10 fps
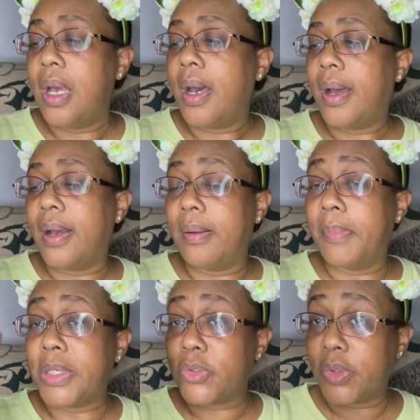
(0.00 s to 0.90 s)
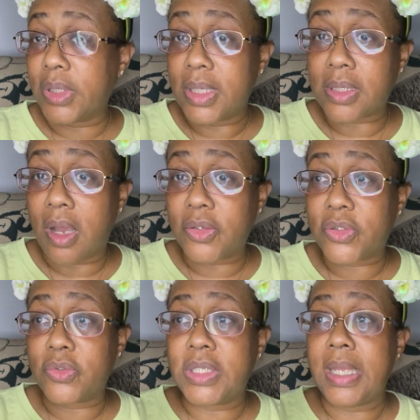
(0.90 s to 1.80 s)
Um, my daughter is
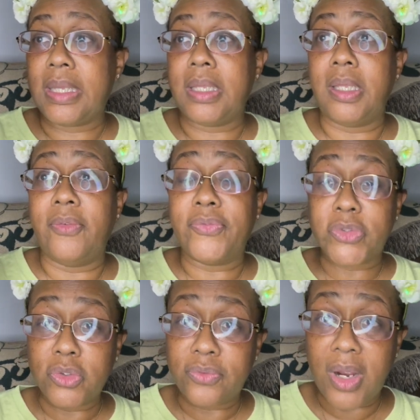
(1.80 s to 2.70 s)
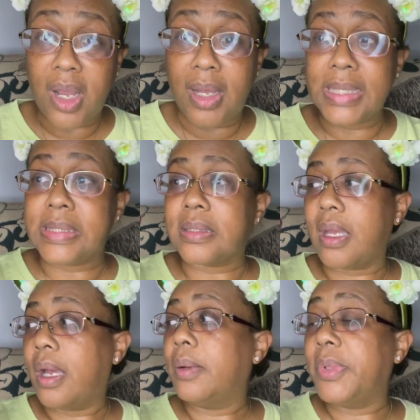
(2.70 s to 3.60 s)
also taking fuel rods.
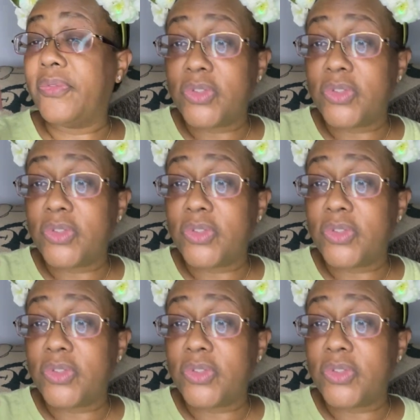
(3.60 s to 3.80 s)
Um, if you